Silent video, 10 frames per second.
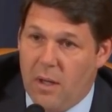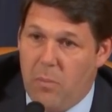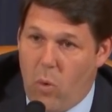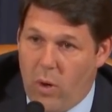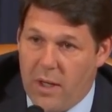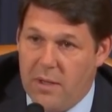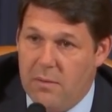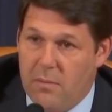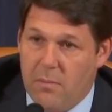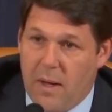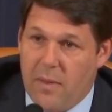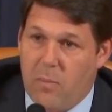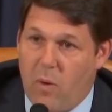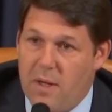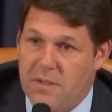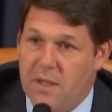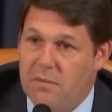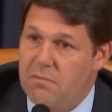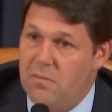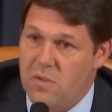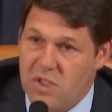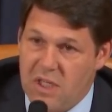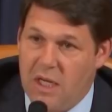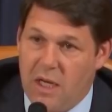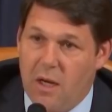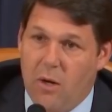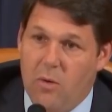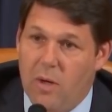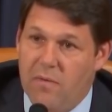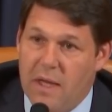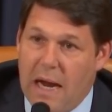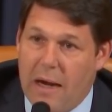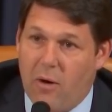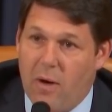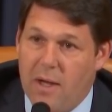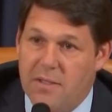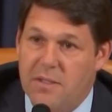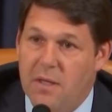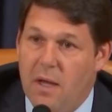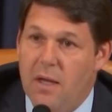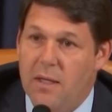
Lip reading: appointed by the president, CEO of the IRS,